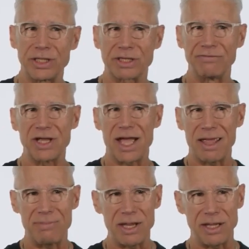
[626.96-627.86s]
uh,
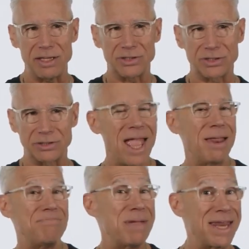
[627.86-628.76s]
overall energy after
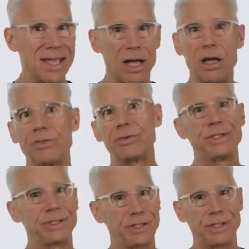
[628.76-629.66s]
cutting out these
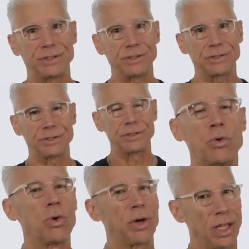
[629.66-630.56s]
plant toxins
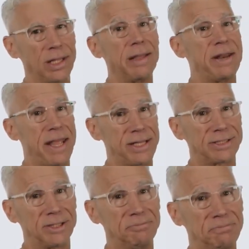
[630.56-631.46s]
and
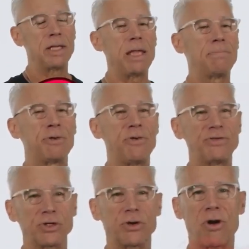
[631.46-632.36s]
inflammatory
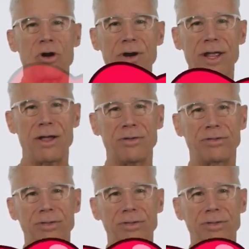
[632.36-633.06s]
carbohydrates.